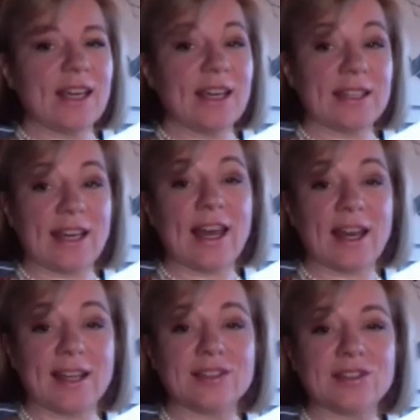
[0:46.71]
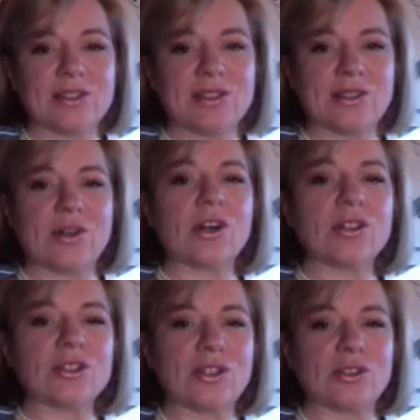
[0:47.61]
and I had the
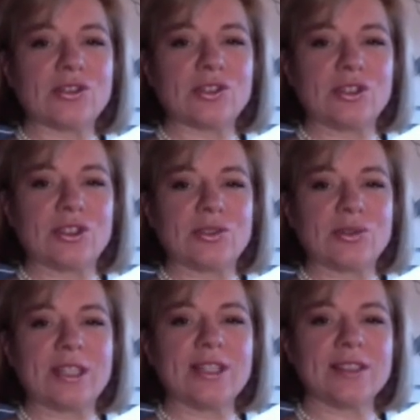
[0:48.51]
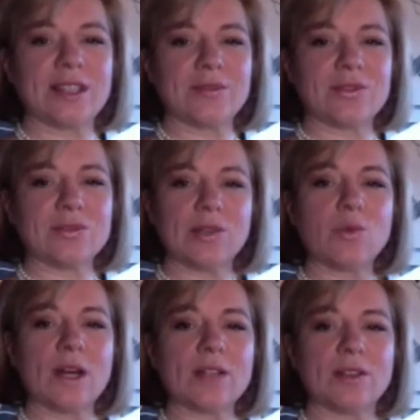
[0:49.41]
honor to interview
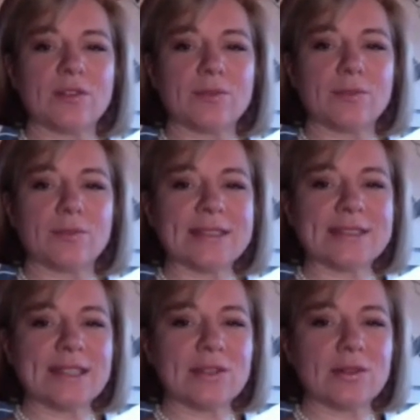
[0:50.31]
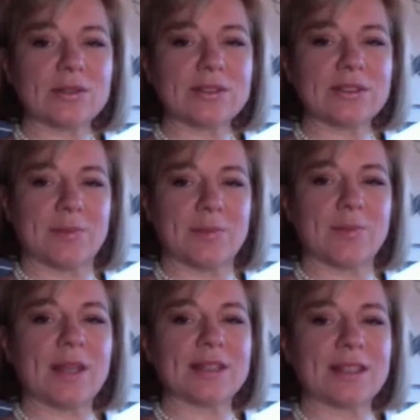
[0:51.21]
one of Maceoo's
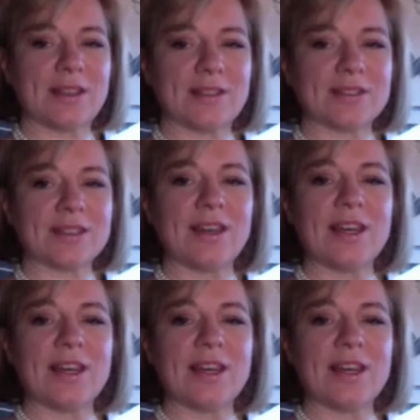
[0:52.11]
partners,